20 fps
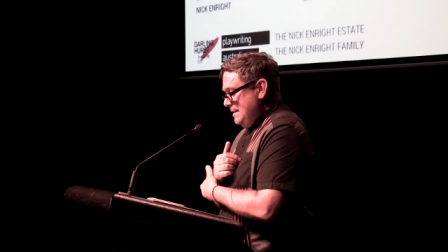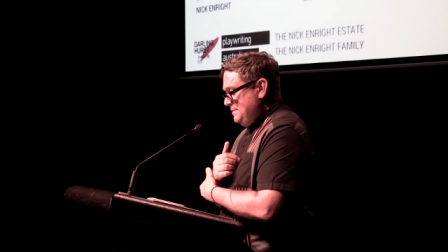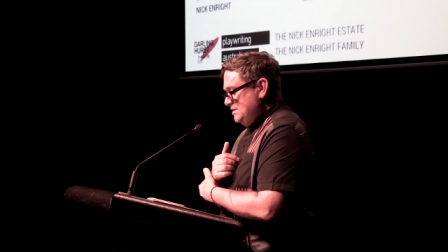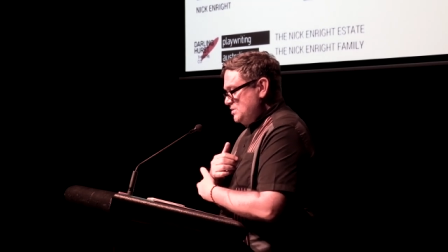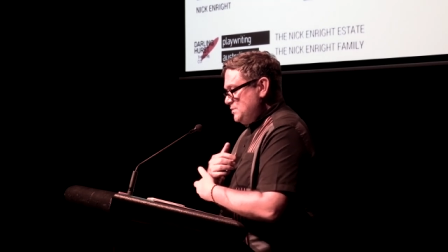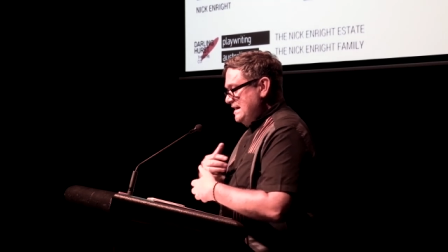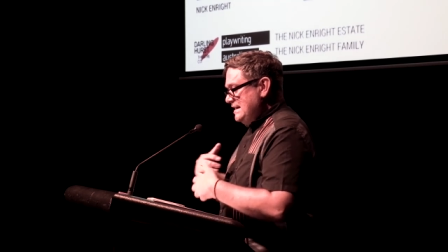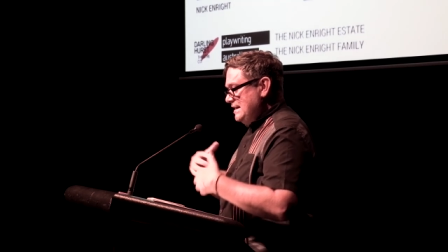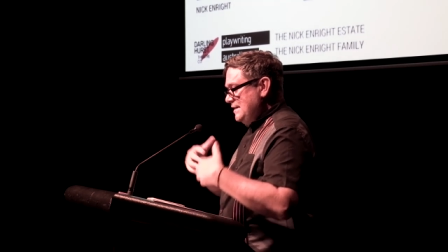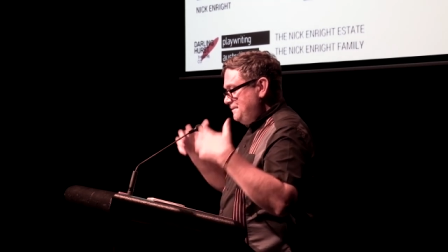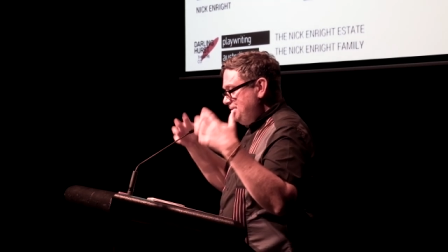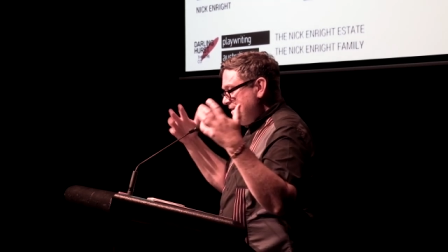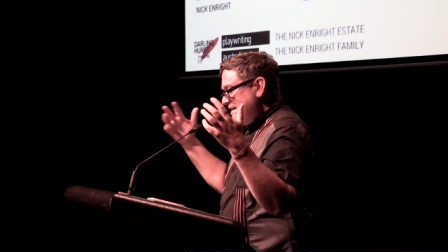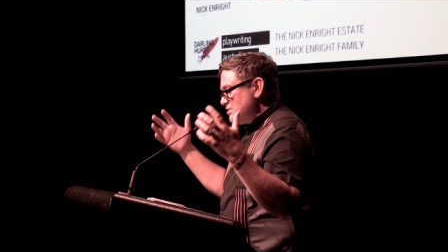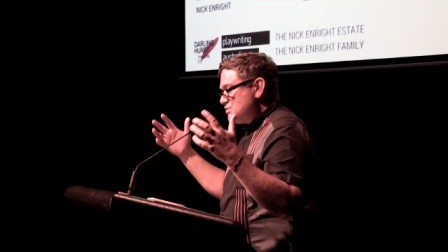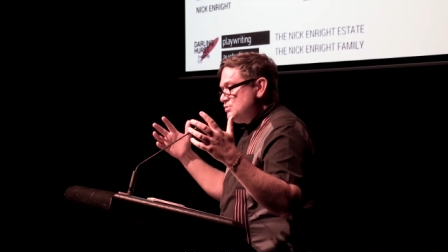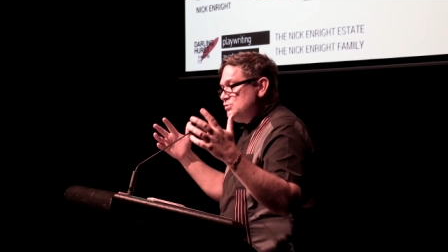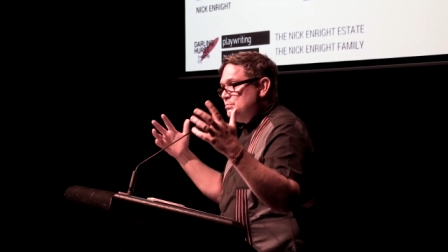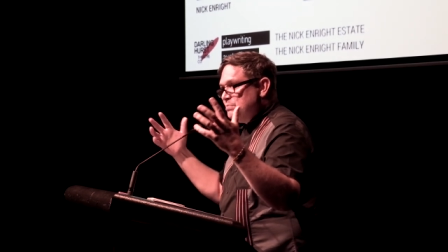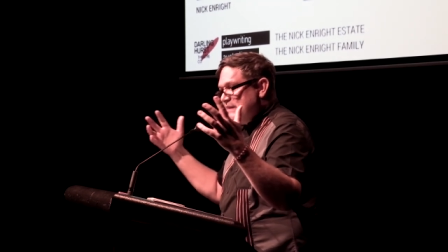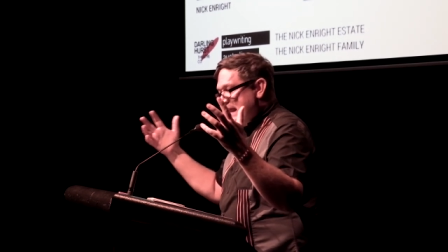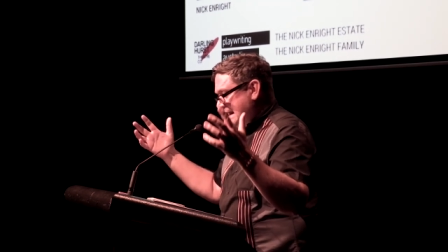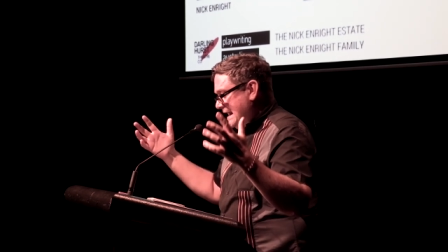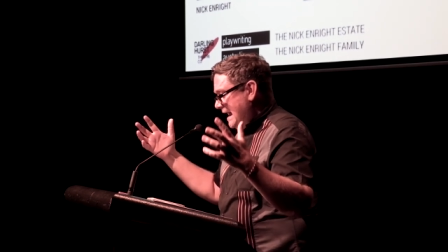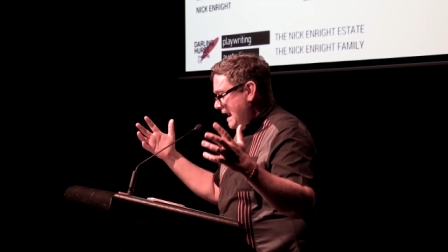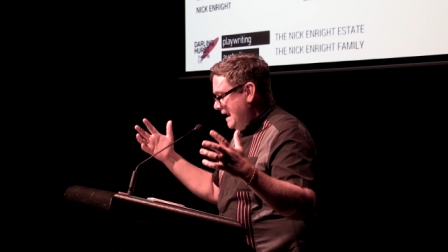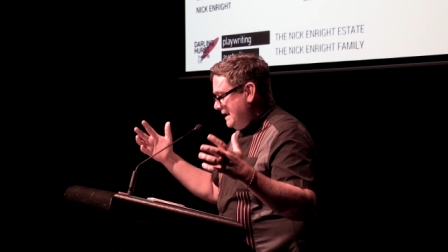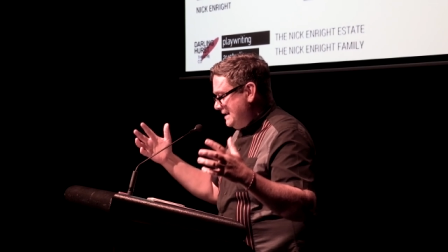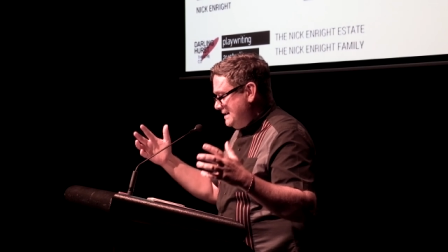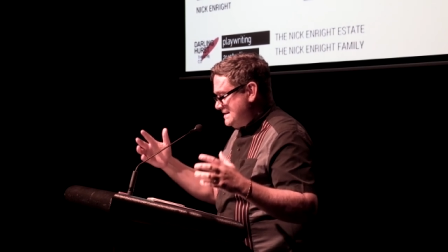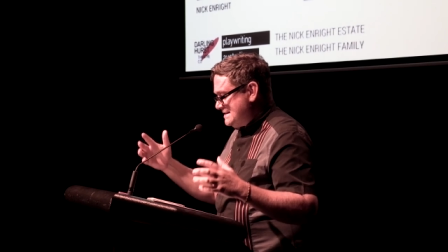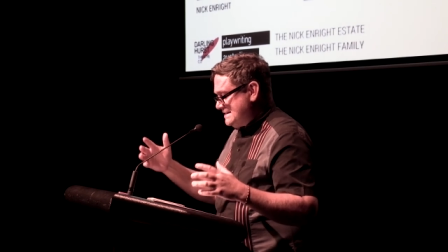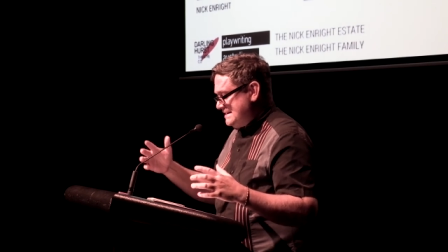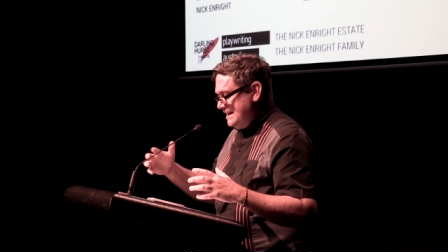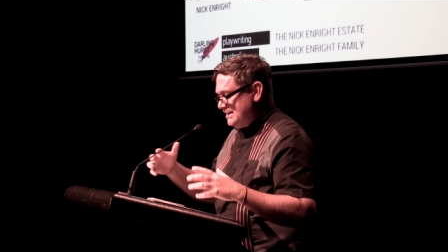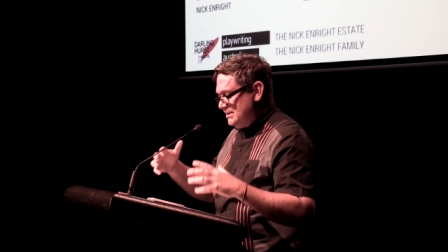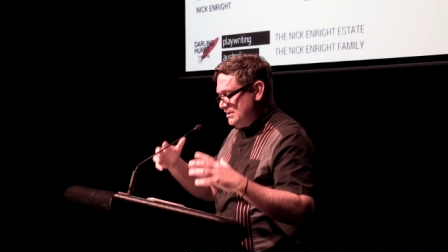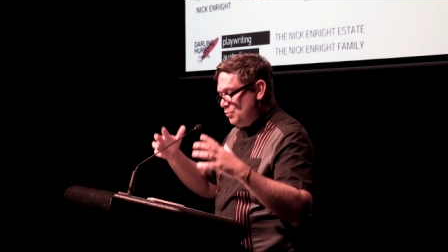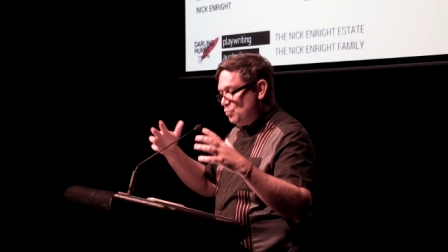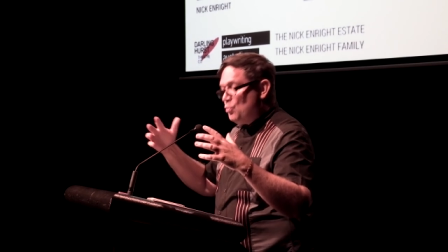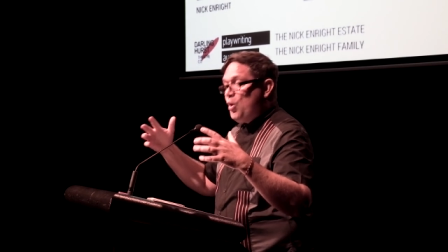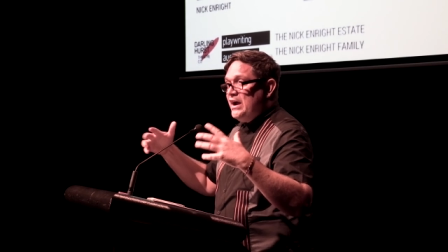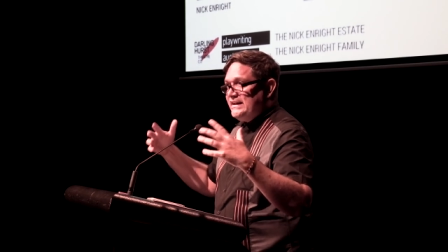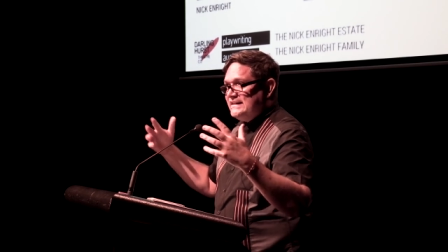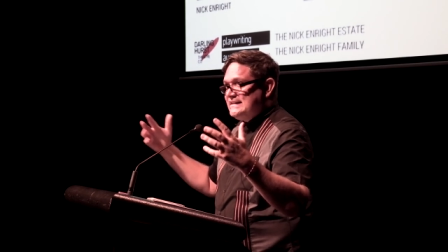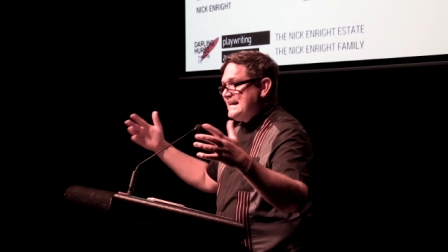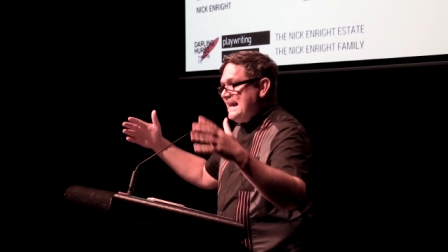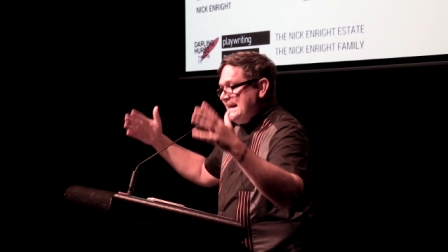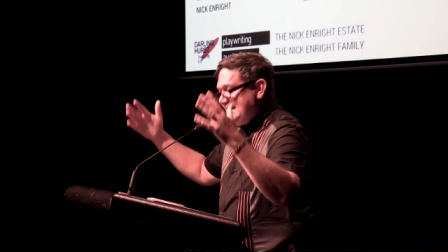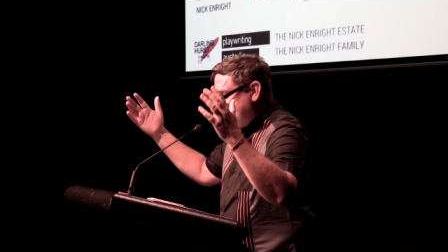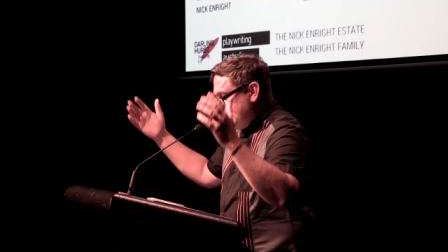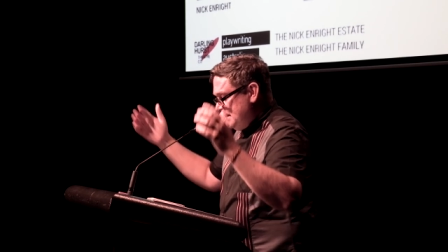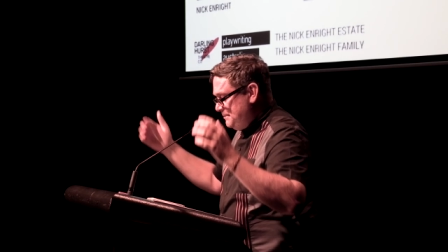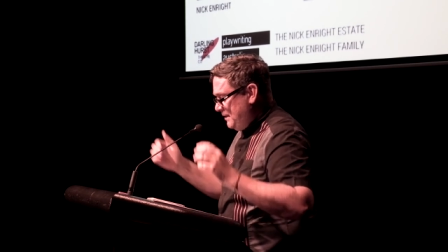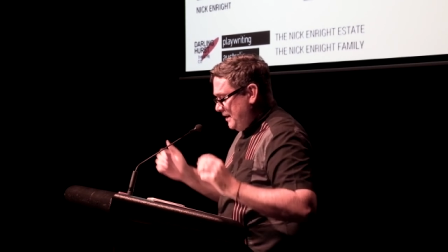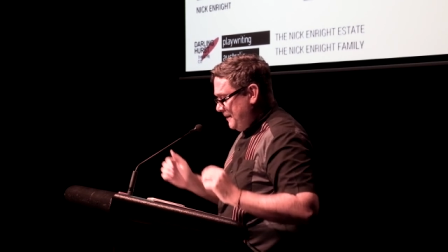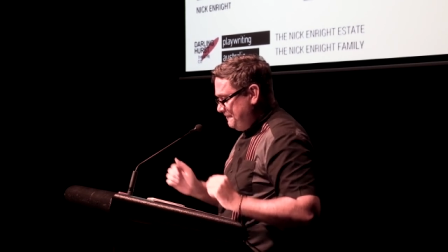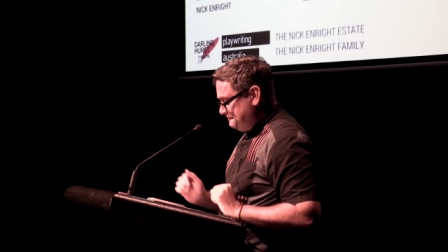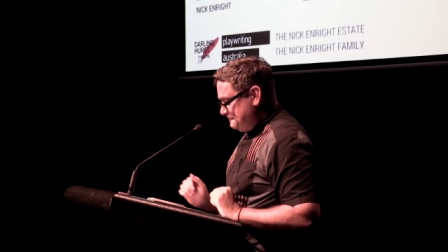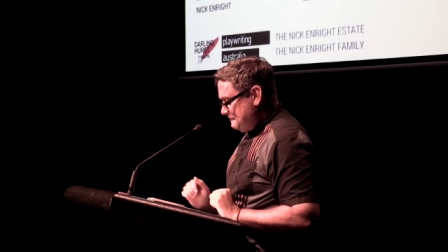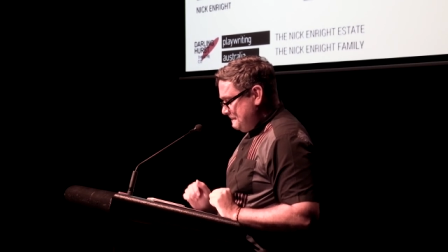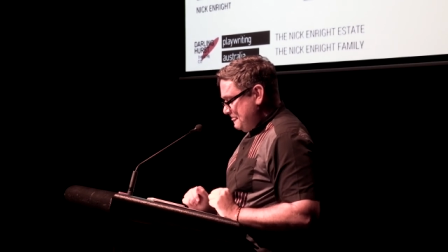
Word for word: between a fictional black artist and a white gatekeeper.